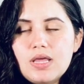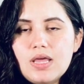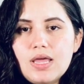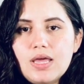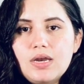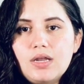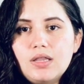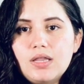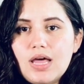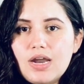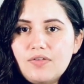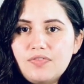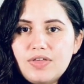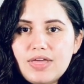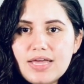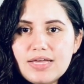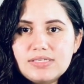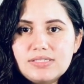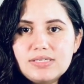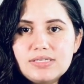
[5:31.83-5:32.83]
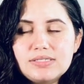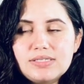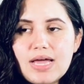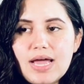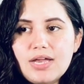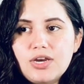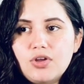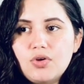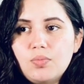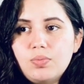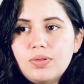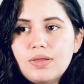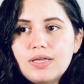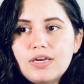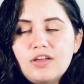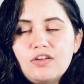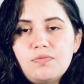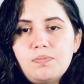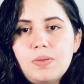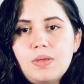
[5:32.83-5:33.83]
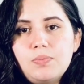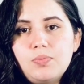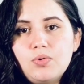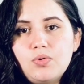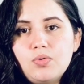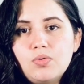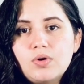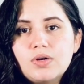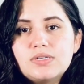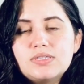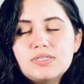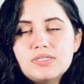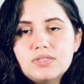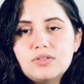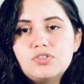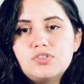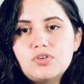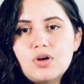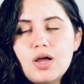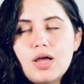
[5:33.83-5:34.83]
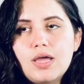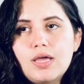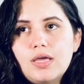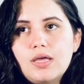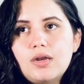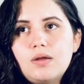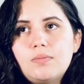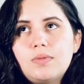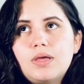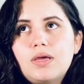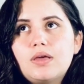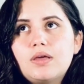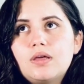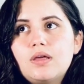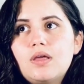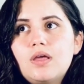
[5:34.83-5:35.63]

In a lot of cases, I know plenty of people who are still trying, and I'm like,